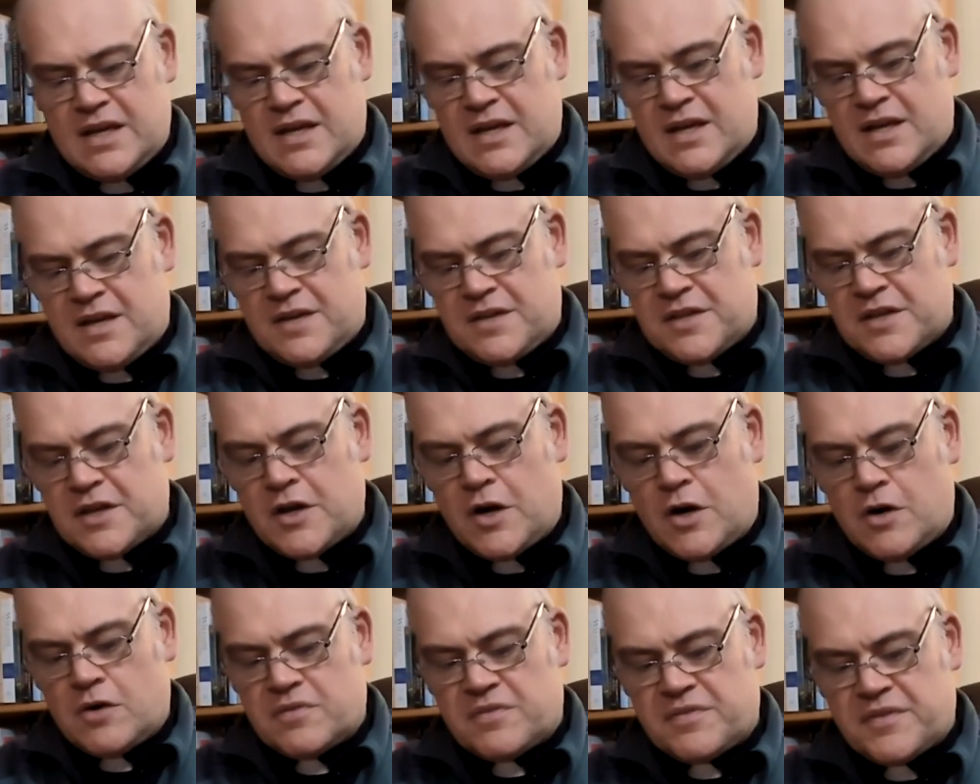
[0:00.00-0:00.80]
the
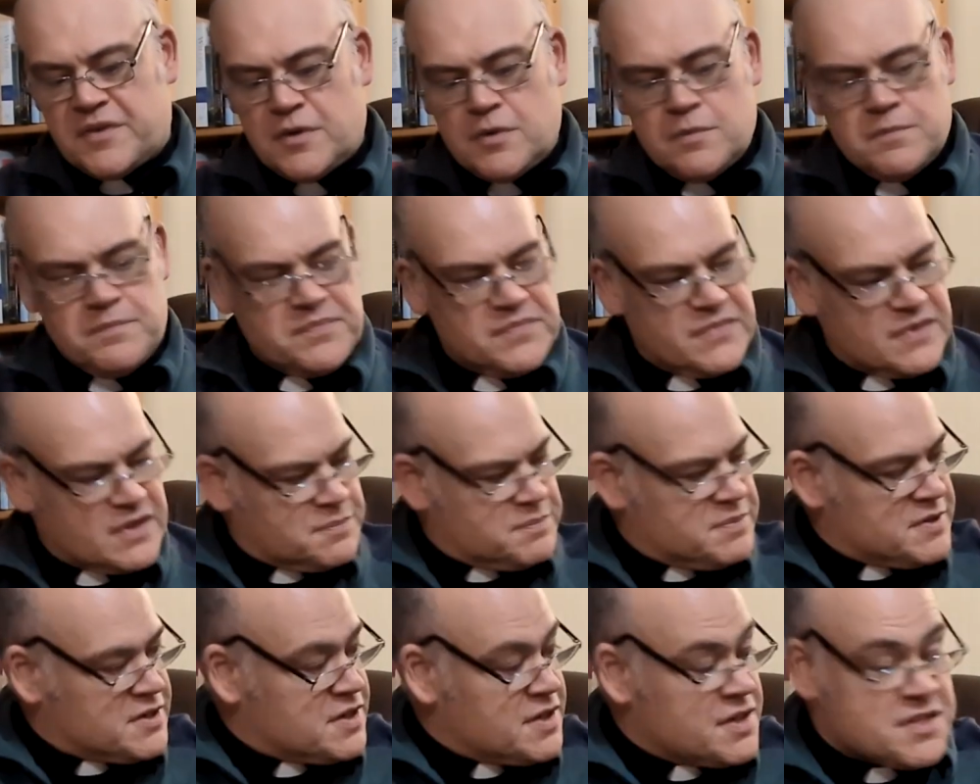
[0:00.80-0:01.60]
Gongfu,
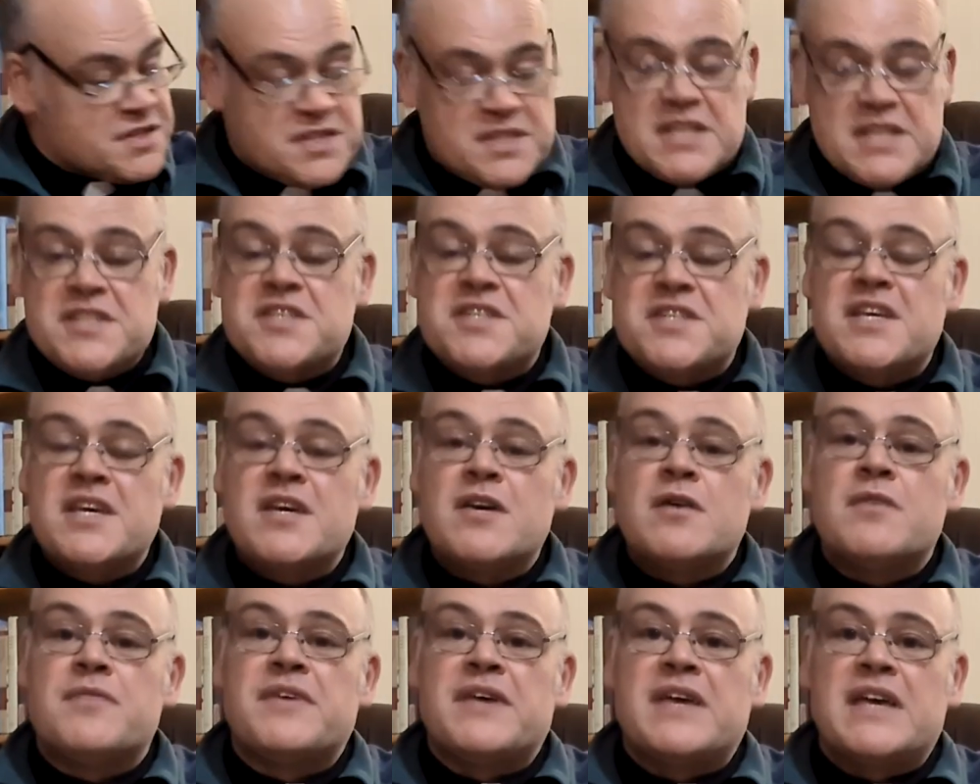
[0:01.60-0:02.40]
because this
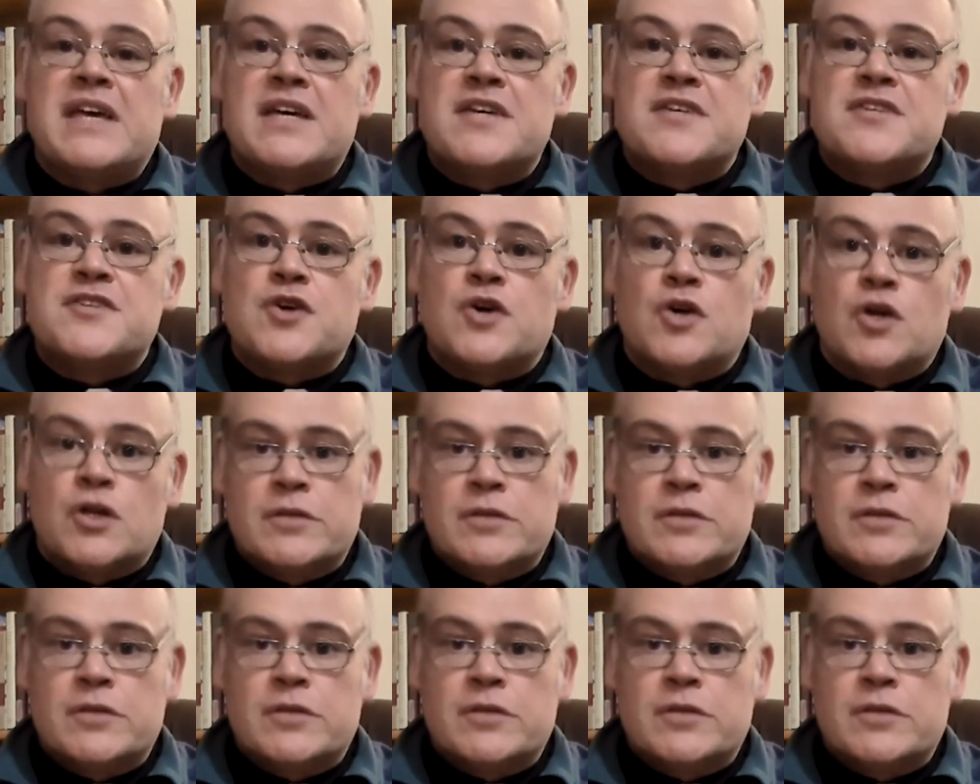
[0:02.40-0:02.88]
tea over here is